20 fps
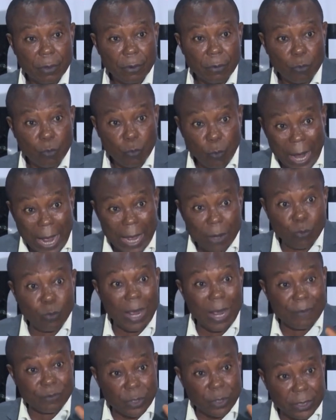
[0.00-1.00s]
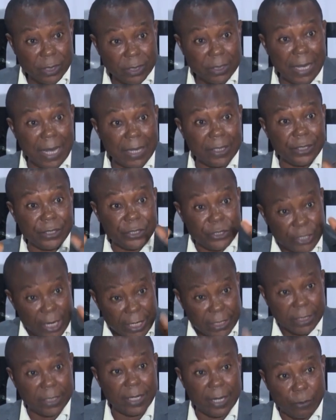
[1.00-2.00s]
when we have succeeded in
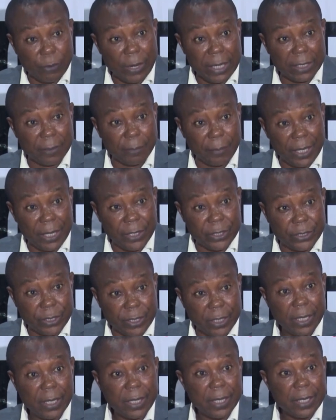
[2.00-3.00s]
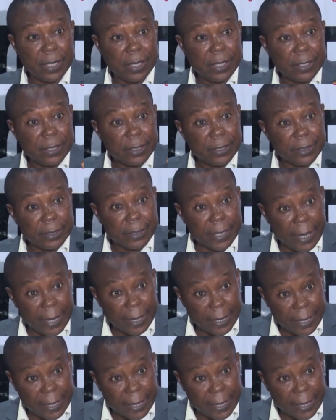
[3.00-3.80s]
chasing away the military, they